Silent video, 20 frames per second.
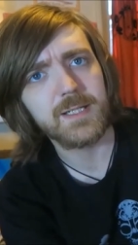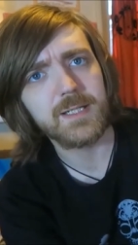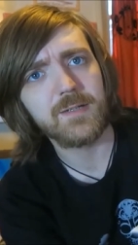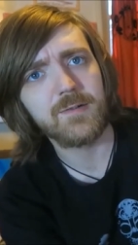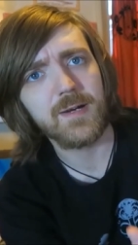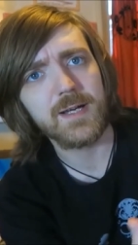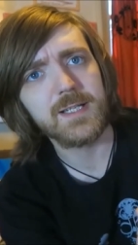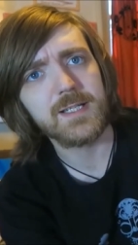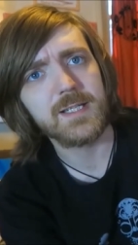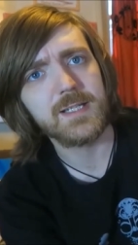
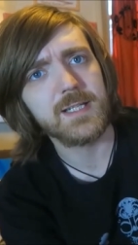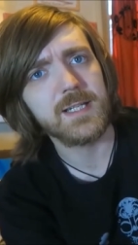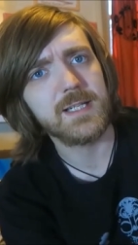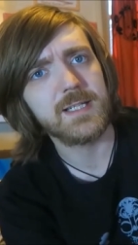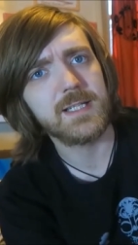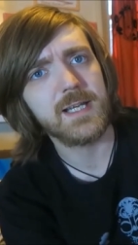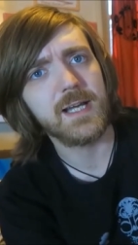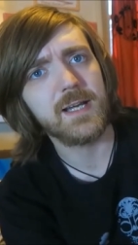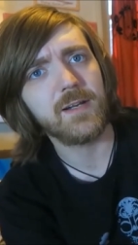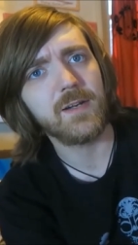greater
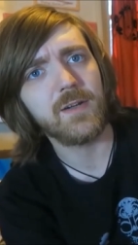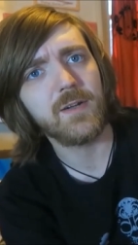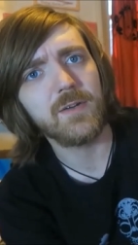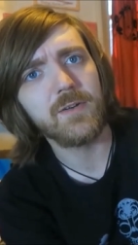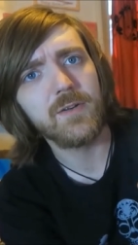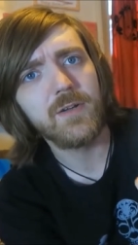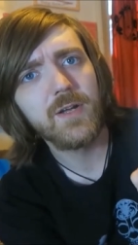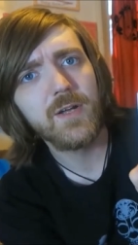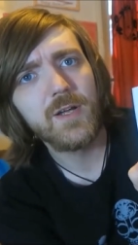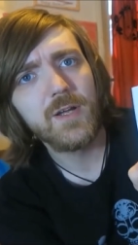detail
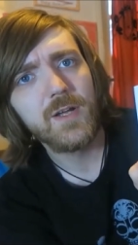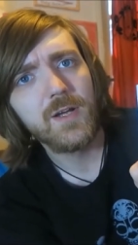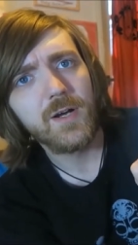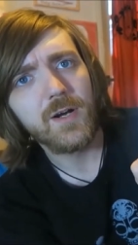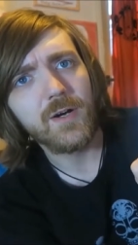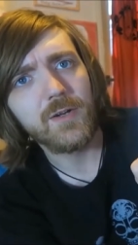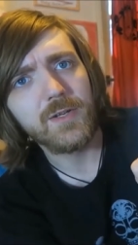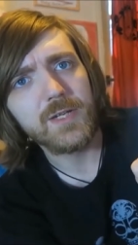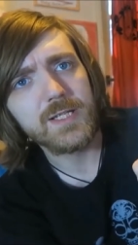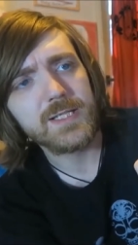
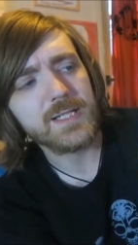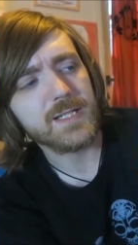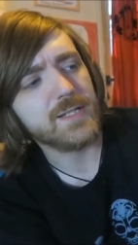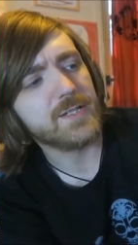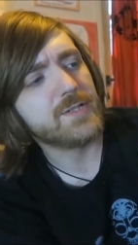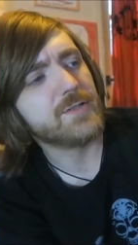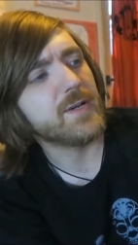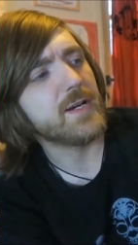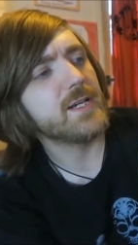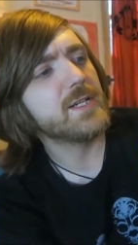on these
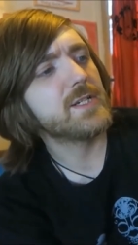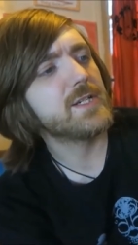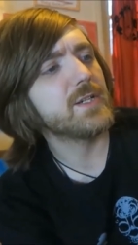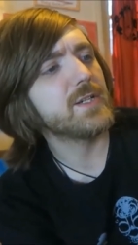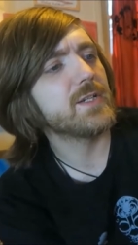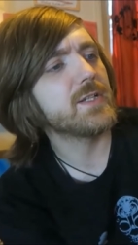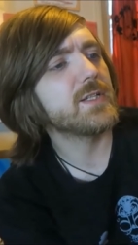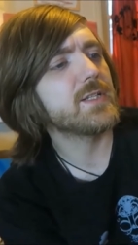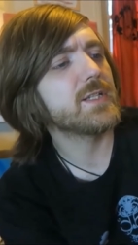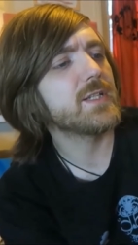
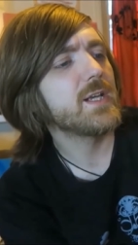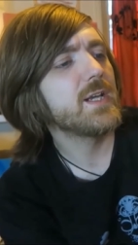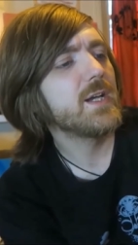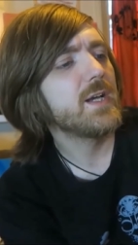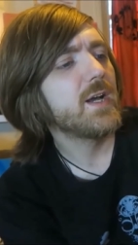illustrations.